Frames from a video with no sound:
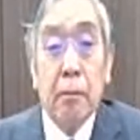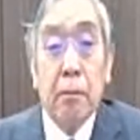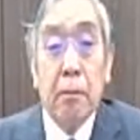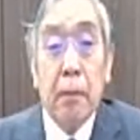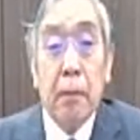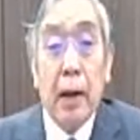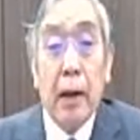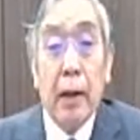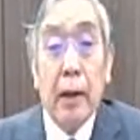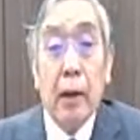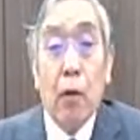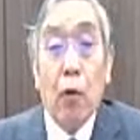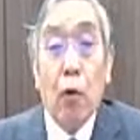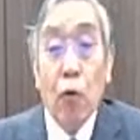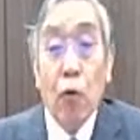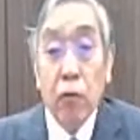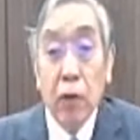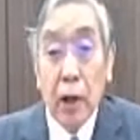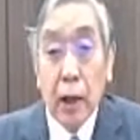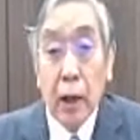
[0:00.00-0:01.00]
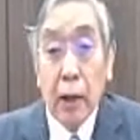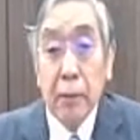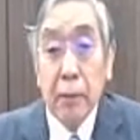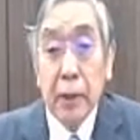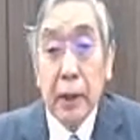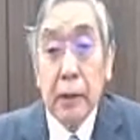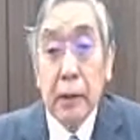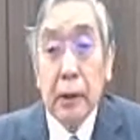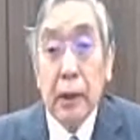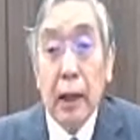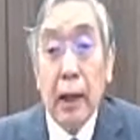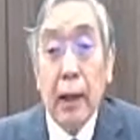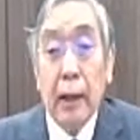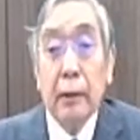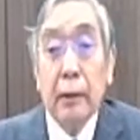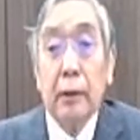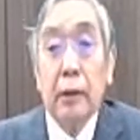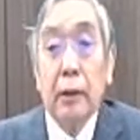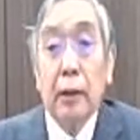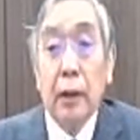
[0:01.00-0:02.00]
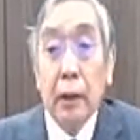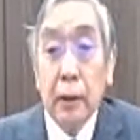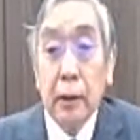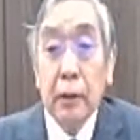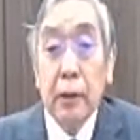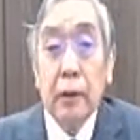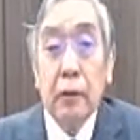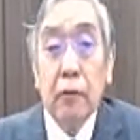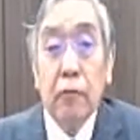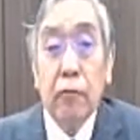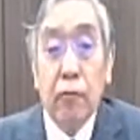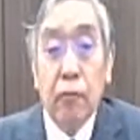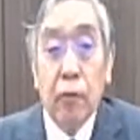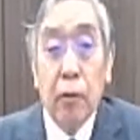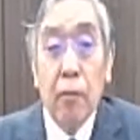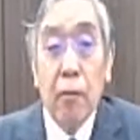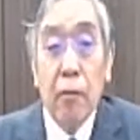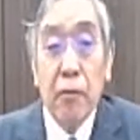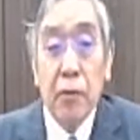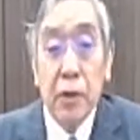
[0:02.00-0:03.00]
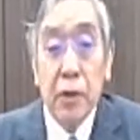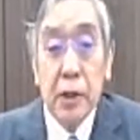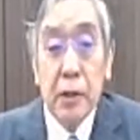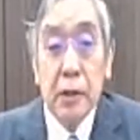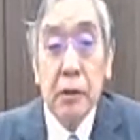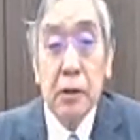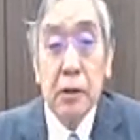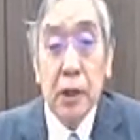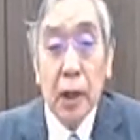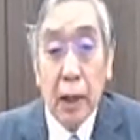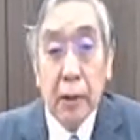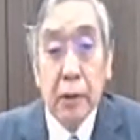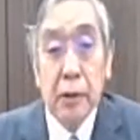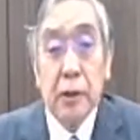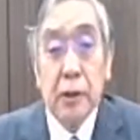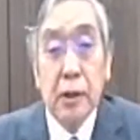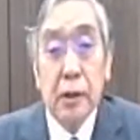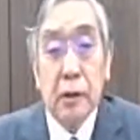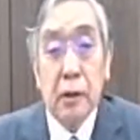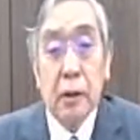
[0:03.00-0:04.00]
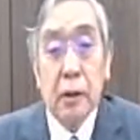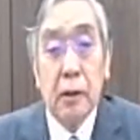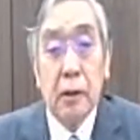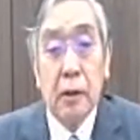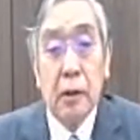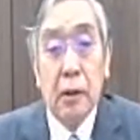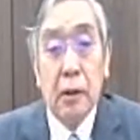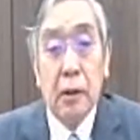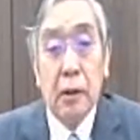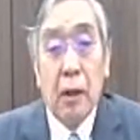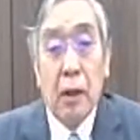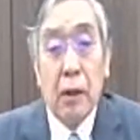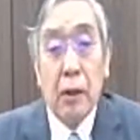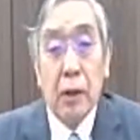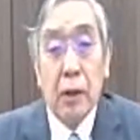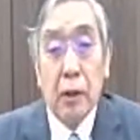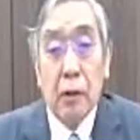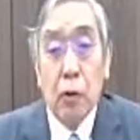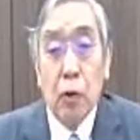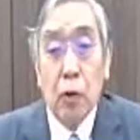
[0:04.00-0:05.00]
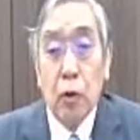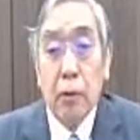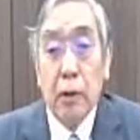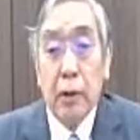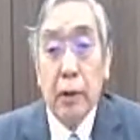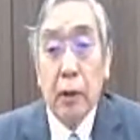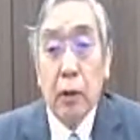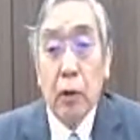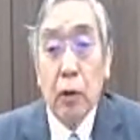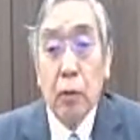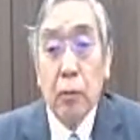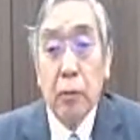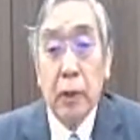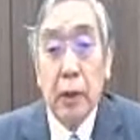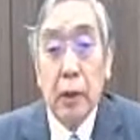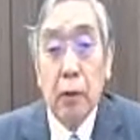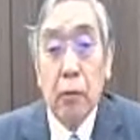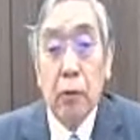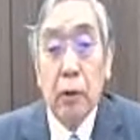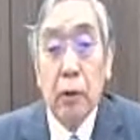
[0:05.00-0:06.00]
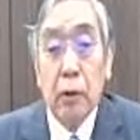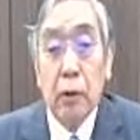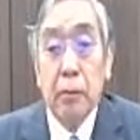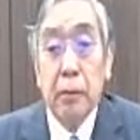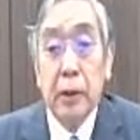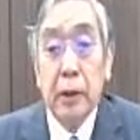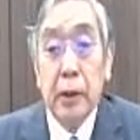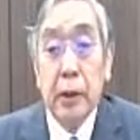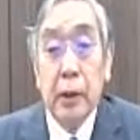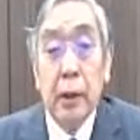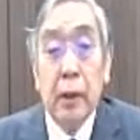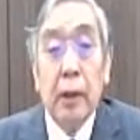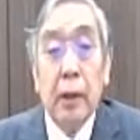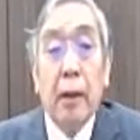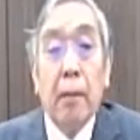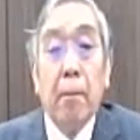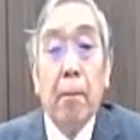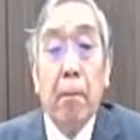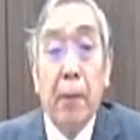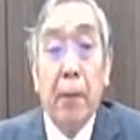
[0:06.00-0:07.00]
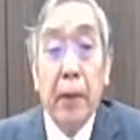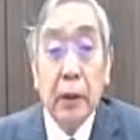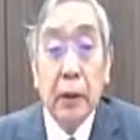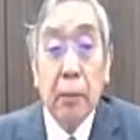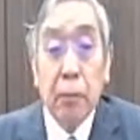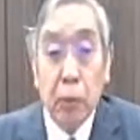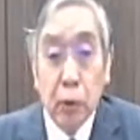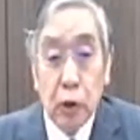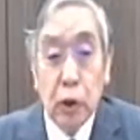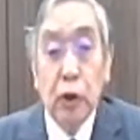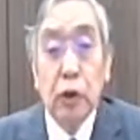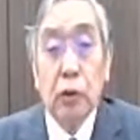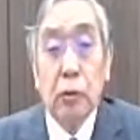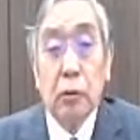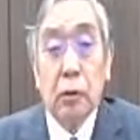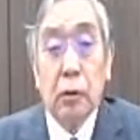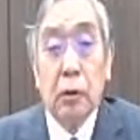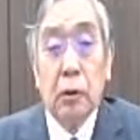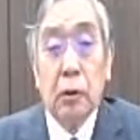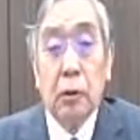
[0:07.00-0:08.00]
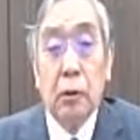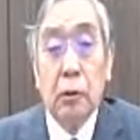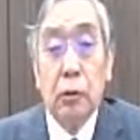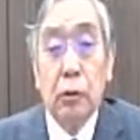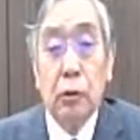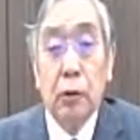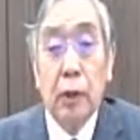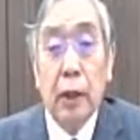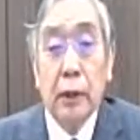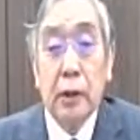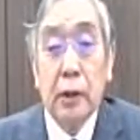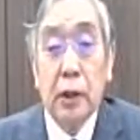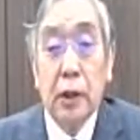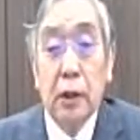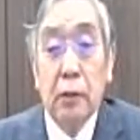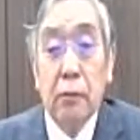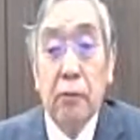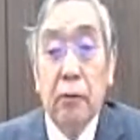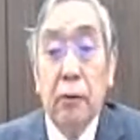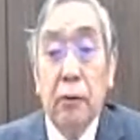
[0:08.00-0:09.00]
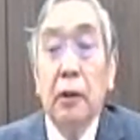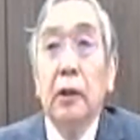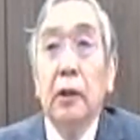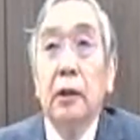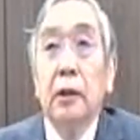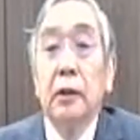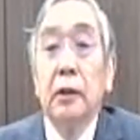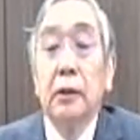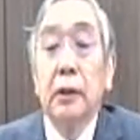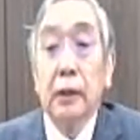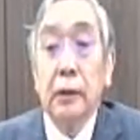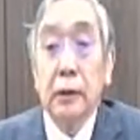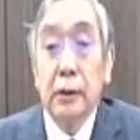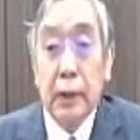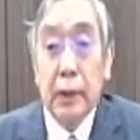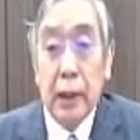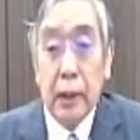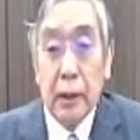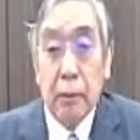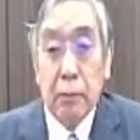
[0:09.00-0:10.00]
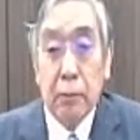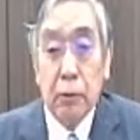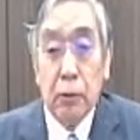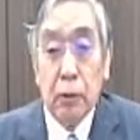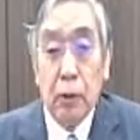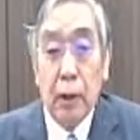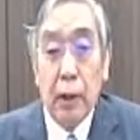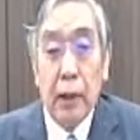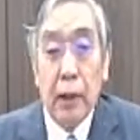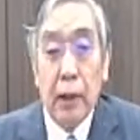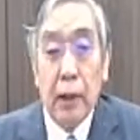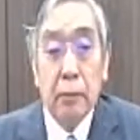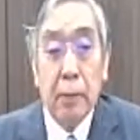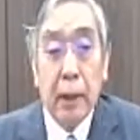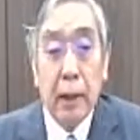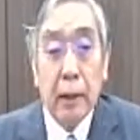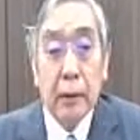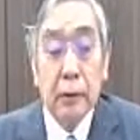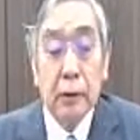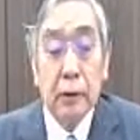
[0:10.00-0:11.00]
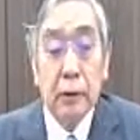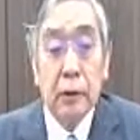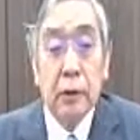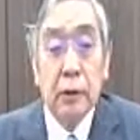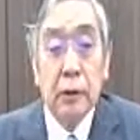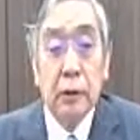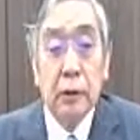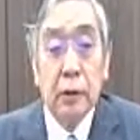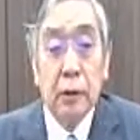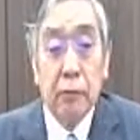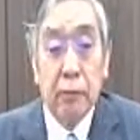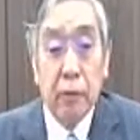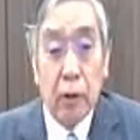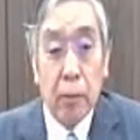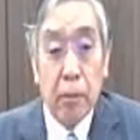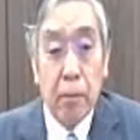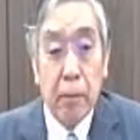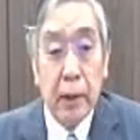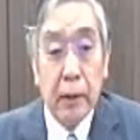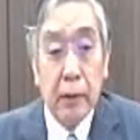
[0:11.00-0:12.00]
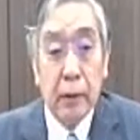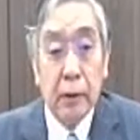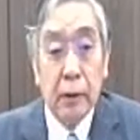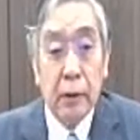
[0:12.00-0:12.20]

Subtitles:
by overcoming and learning from these challenges, the global economy will be better positioned to achieve sustainable and balanced development.